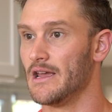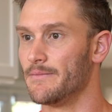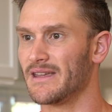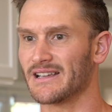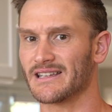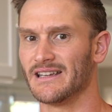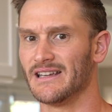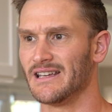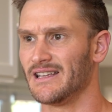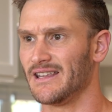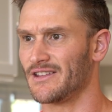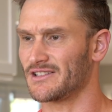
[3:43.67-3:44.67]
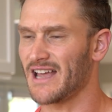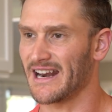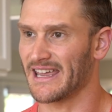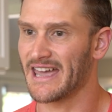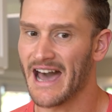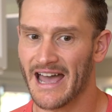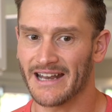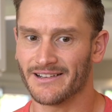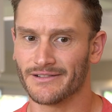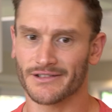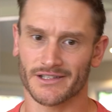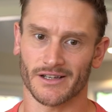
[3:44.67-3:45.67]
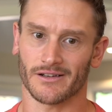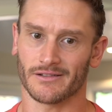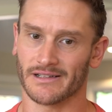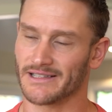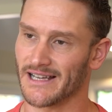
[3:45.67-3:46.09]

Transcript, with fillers: Because there's not a cut, so it